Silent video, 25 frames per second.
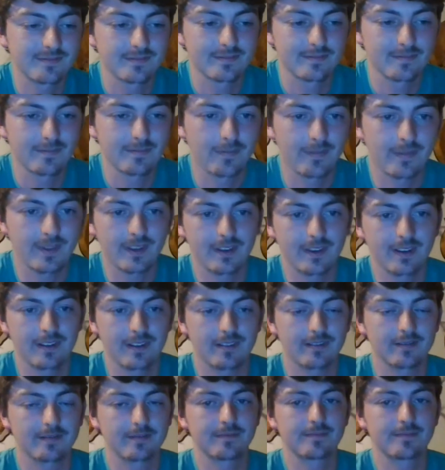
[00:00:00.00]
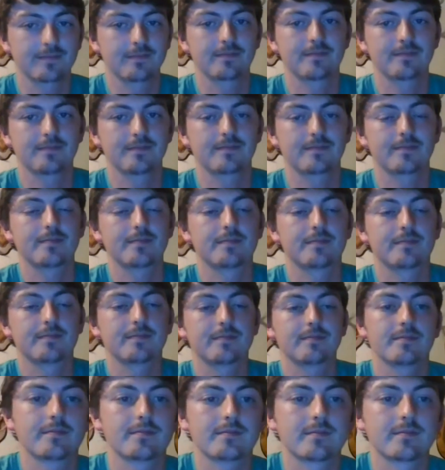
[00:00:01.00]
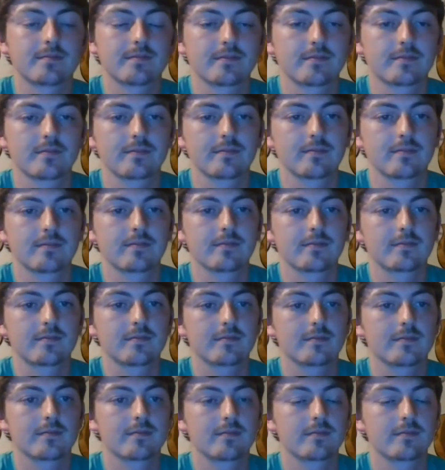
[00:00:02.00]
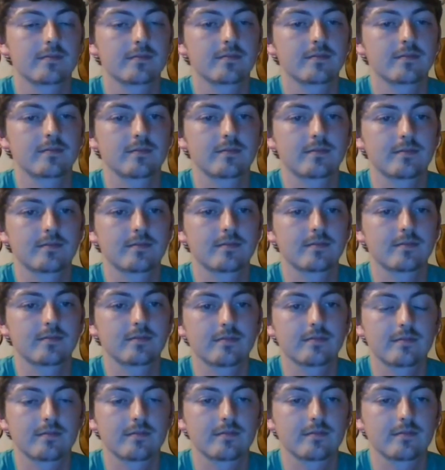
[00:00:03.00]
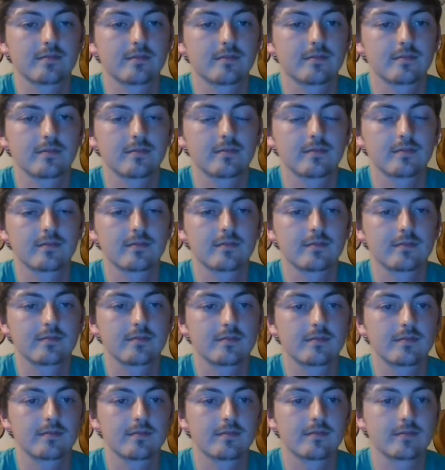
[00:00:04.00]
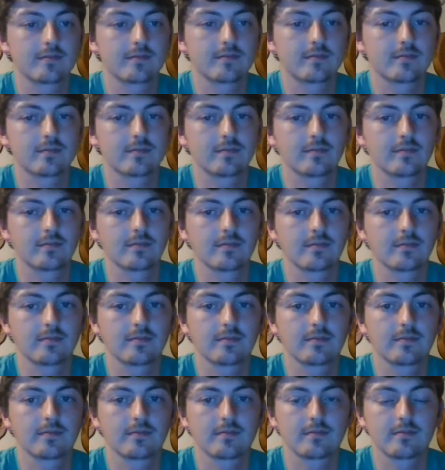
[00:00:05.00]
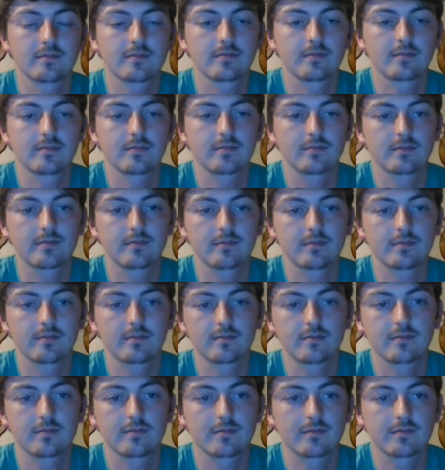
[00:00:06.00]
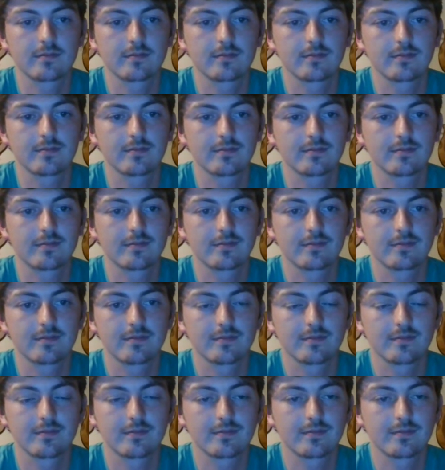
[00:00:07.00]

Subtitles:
No words are spoken by the person on screen.